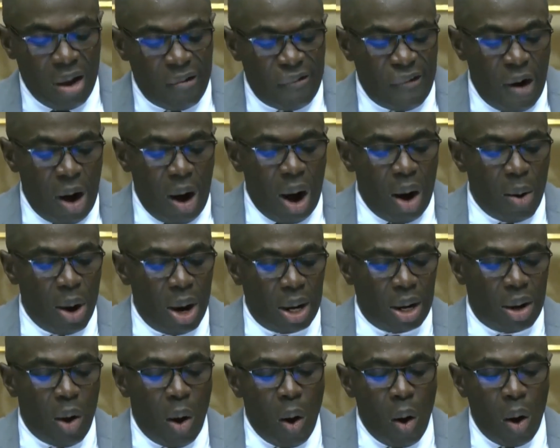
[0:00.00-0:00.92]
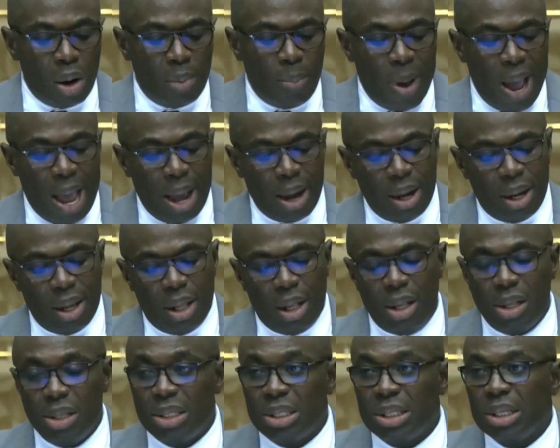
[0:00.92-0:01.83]
for our gold
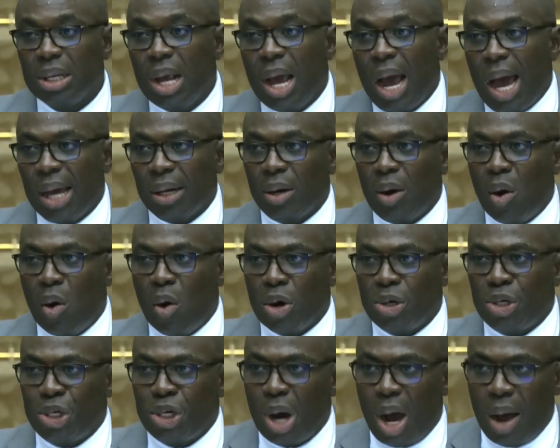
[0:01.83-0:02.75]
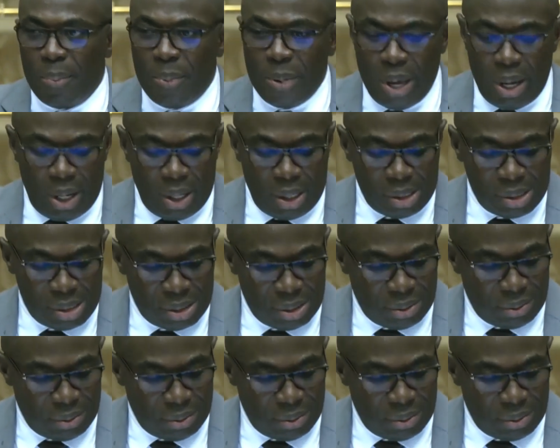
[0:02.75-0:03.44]
bangles and coat shopping.